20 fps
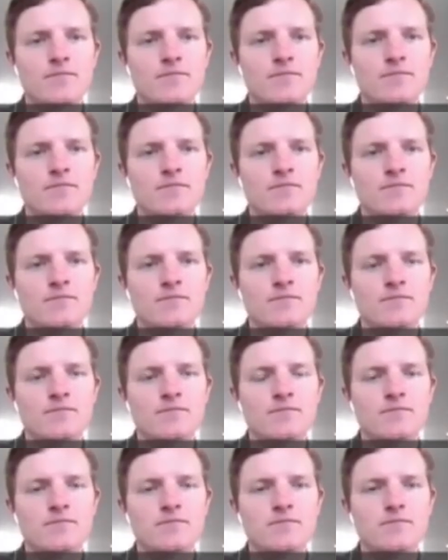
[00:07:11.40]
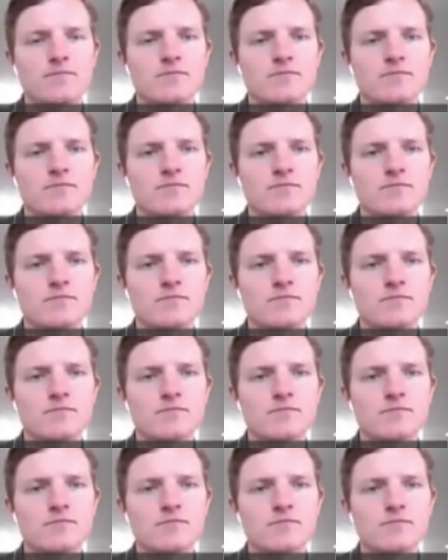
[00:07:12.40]

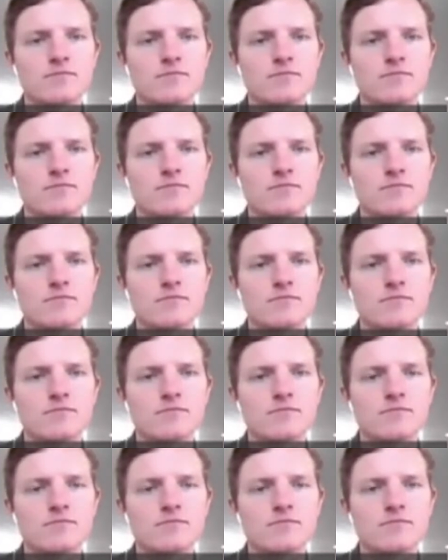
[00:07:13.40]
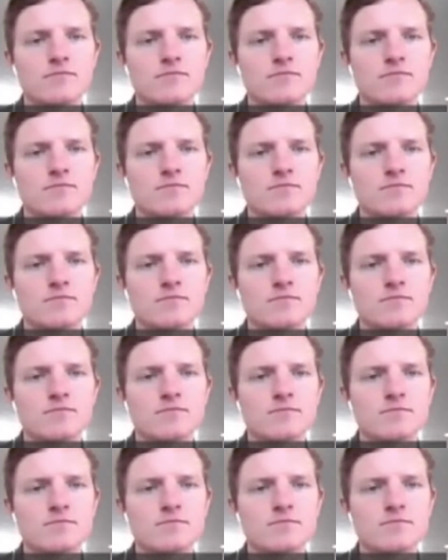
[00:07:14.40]

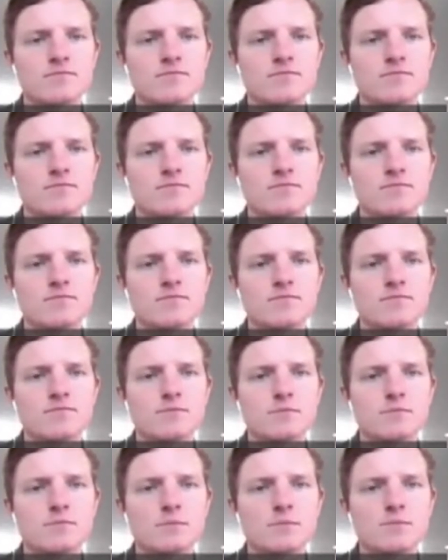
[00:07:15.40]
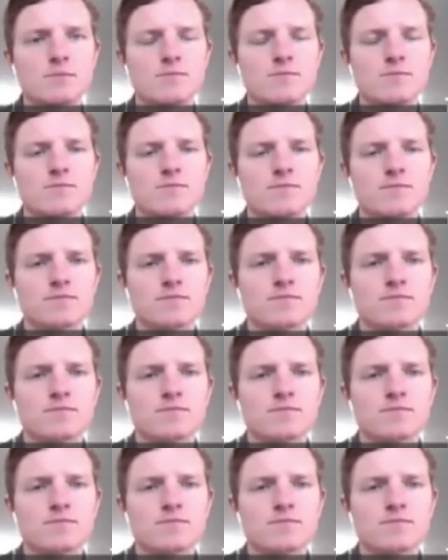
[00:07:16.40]
This person isn't speaking.